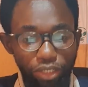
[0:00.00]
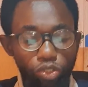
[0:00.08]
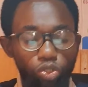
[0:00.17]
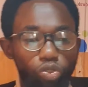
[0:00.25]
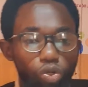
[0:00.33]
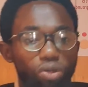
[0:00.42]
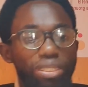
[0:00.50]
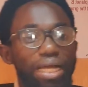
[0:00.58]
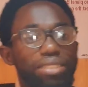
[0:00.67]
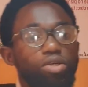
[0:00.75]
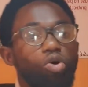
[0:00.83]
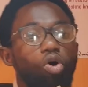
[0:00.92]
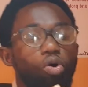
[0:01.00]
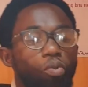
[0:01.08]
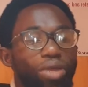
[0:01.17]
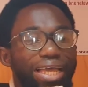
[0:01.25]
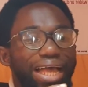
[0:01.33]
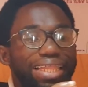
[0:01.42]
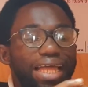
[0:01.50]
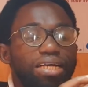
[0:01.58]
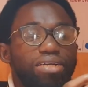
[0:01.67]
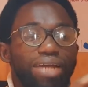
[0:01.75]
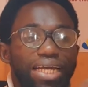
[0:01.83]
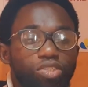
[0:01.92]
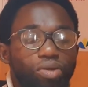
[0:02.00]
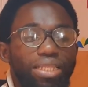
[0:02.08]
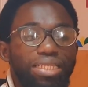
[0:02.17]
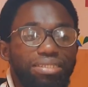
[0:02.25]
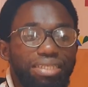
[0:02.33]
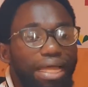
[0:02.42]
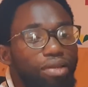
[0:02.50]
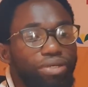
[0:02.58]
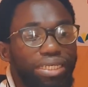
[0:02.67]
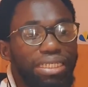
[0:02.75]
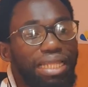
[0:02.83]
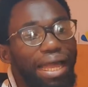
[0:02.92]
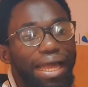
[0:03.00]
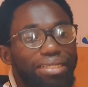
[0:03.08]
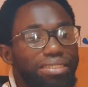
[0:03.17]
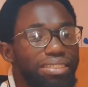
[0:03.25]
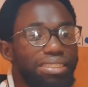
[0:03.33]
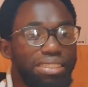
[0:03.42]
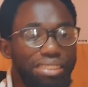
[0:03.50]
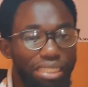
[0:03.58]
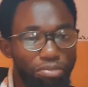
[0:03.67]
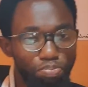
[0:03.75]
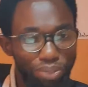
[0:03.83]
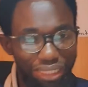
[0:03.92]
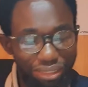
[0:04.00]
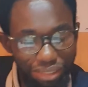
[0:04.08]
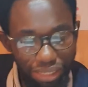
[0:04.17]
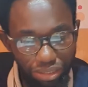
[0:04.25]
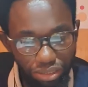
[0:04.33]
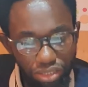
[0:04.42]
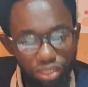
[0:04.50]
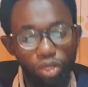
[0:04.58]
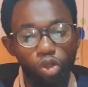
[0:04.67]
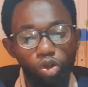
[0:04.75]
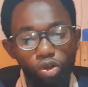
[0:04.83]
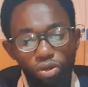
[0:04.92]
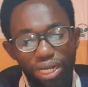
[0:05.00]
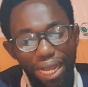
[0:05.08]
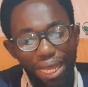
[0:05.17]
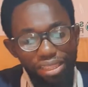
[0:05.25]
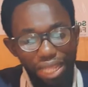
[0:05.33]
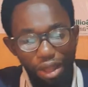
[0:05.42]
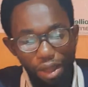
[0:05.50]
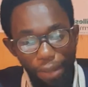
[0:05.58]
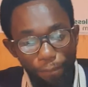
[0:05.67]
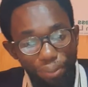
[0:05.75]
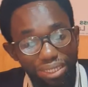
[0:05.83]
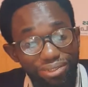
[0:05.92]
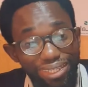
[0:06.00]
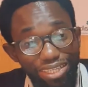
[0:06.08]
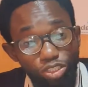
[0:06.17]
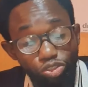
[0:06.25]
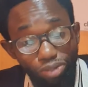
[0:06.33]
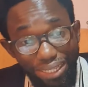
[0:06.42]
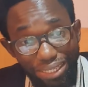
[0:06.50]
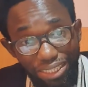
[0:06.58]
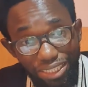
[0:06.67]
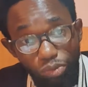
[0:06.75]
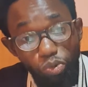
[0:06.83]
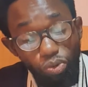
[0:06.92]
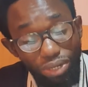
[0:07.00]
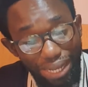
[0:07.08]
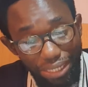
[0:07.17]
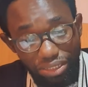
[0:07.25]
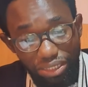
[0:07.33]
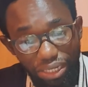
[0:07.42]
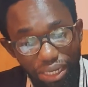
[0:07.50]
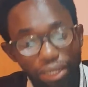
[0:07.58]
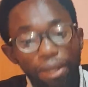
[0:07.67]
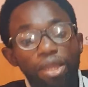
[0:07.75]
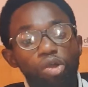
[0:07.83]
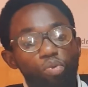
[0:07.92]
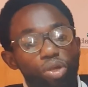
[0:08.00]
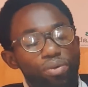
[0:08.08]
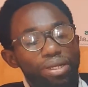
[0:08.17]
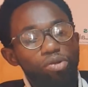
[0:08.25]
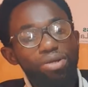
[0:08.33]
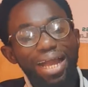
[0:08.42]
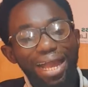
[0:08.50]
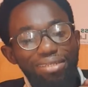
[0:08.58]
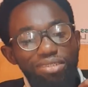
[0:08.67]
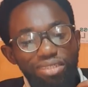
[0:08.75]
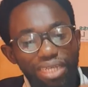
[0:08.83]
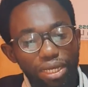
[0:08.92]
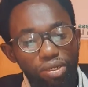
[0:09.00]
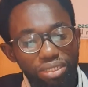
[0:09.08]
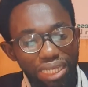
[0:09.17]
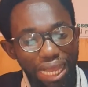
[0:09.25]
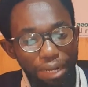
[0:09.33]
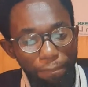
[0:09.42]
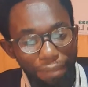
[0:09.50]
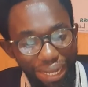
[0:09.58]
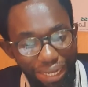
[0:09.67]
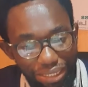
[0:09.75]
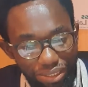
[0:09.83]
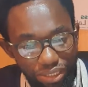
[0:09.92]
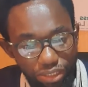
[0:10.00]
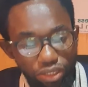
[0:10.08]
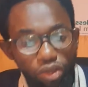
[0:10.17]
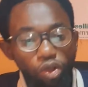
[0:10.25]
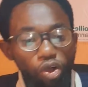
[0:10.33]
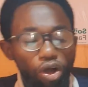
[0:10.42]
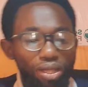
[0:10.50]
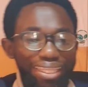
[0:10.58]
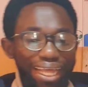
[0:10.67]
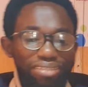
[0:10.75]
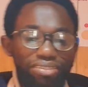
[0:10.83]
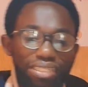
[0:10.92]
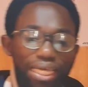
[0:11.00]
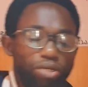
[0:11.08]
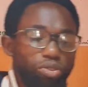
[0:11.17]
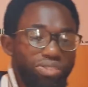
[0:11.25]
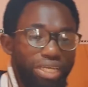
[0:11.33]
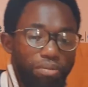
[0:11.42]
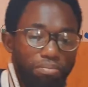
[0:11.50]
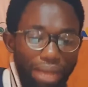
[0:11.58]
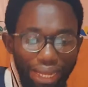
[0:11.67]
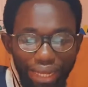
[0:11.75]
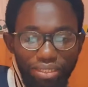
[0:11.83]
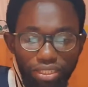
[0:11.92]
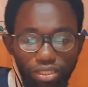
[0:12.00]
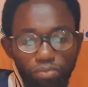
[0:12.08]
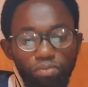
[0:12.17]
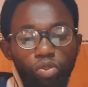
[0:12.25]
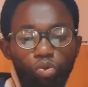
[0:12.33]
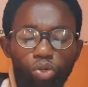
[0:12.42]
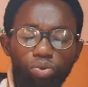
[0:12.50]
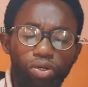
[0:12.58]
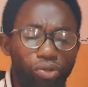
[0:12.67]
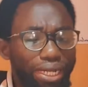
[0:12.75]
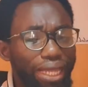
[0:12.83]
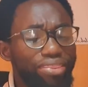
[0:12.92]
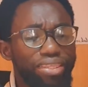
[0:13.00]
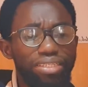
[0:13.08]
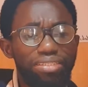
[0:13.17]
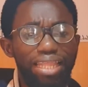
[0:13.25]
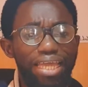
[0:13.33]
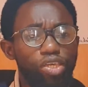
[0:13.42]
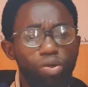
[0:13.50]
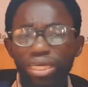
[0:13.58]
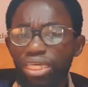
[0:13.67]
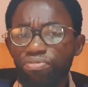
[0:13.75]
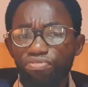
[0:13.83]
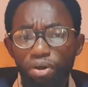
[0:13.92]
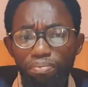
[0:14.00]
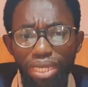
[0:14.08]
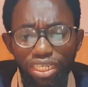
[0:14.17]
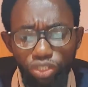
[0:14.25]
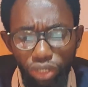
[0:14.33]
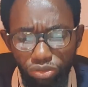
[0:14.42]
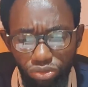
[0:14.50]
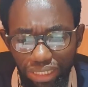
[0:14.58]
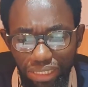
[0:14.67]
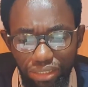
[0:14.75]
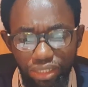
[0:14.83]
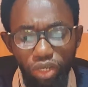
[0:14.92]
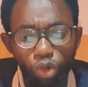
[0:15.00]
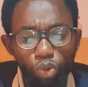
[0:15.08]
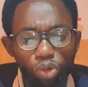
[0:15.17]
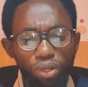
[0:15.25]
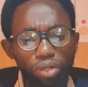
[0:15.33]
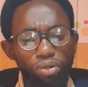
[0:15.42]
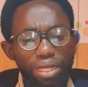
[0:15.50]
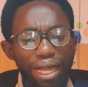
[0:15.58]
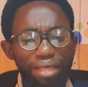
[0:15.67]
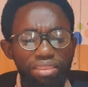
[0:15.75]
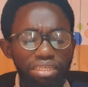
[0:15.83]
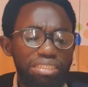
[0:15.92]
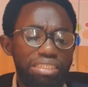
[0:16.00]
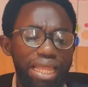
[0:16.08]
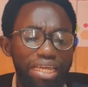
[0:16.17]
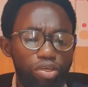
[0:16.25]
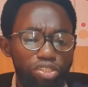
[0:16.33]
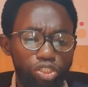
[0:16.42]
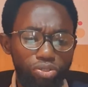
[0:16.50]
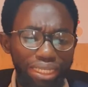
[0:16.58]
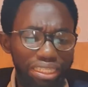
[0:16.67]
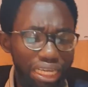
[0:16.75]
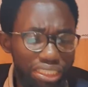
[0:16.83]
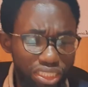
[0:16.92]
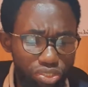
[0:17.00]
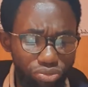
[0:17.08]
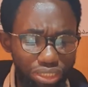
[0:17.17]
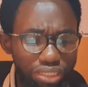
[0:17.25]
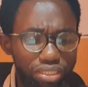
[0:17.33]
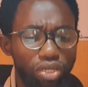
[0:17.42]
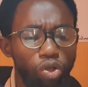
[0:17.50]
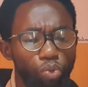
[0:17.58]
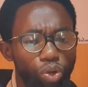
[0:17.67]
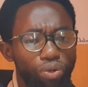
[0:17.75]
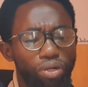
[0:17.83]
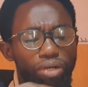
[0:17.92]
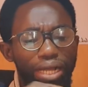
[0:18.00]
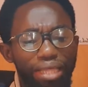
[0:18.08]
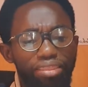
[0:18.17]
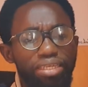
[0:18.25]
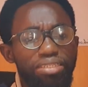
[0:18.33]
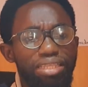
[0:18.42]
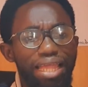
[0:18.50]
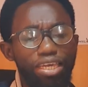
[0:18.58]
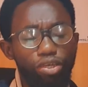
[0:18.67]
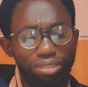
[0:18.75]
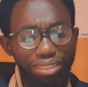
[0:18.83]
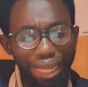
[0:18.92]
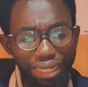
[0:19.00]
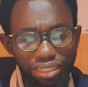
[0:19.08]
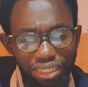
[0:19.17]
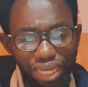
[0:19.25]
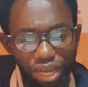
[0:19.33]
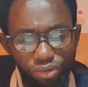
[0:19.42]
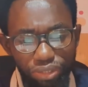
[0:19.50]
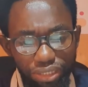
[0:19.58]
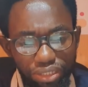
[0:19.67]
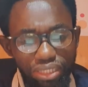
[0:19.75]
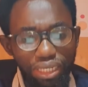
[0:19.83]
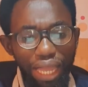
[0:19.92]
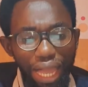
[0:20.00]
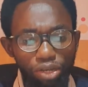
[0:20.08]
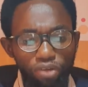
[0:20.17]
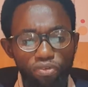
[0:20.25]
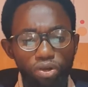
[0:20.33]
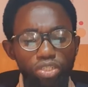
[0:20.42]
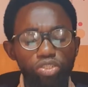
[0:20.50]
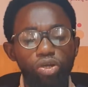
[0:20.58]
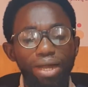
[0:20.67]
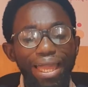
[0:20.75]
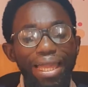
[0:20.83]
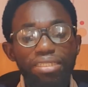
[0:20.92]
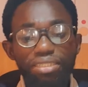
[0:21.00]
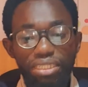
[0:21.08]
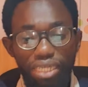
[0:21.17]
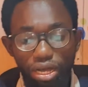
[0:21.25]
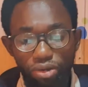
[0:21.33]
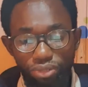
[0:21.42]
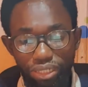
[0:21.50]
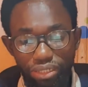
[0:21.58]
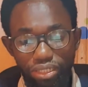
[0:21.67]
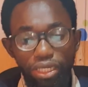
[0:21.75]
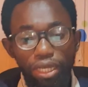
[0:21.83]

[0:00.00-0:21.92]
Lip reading: so that we can now gradually start looking at the business, look at our business strategy. We will get there. We will look at sales and marketing. Under sales and marketing, we will look at things like your information risk. We will look at things like your strategic risk. We will look at things like your tactical risk, and of course your ethical risk,